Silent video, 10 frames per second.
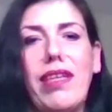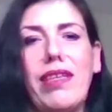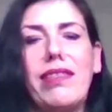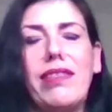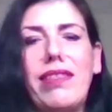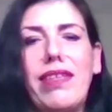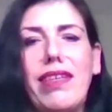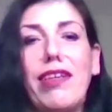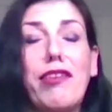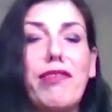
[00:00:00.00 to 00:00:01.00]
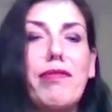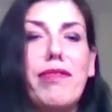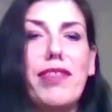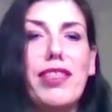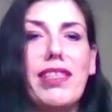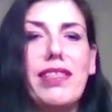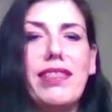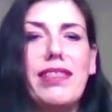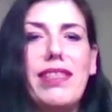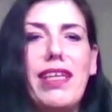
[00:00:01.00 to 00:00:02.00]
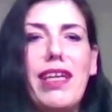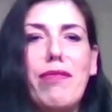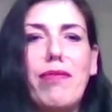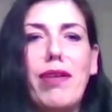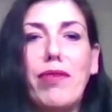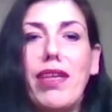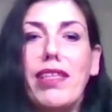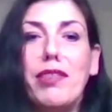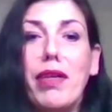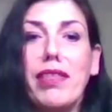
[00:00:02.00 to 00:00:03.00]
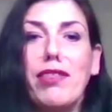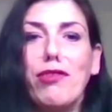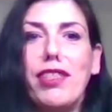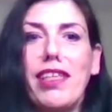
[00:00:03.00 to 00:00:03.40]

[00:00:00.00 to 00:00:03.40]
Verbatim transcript: yeah. Yeah, I agree with you on that. Um, I'm going to hand you back to Zush